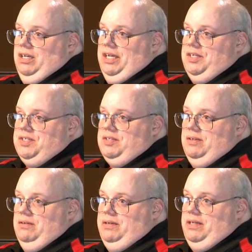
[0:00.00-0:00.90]
is
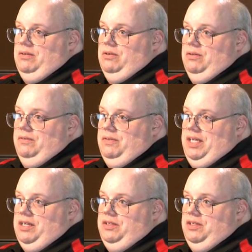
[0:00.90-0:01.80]

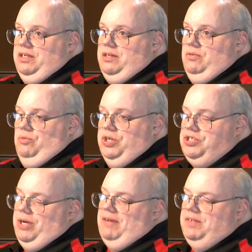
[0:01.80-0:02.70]
the, would
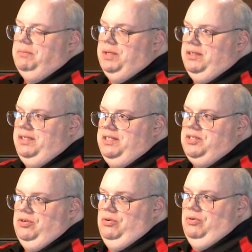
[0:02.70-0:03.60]
you have the ability
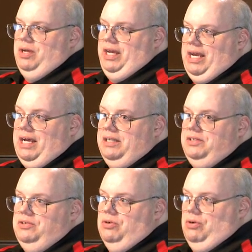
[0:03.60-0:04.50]
to add
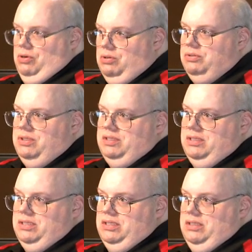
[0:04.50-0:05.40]
your own
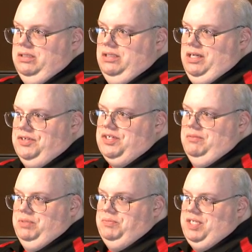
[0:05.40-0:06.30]
custom
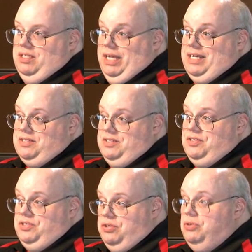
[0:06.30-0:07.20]
BOOPSI classes
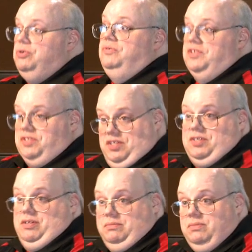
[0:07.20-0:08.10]
to the
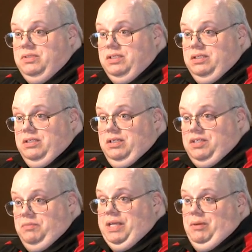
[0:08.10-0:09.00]
system
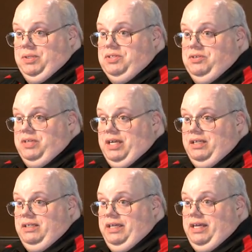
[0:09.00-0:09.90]
to be able to do
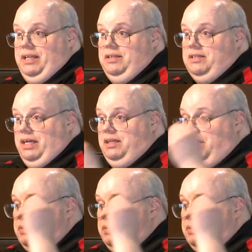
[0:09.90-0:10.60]
that? And I, I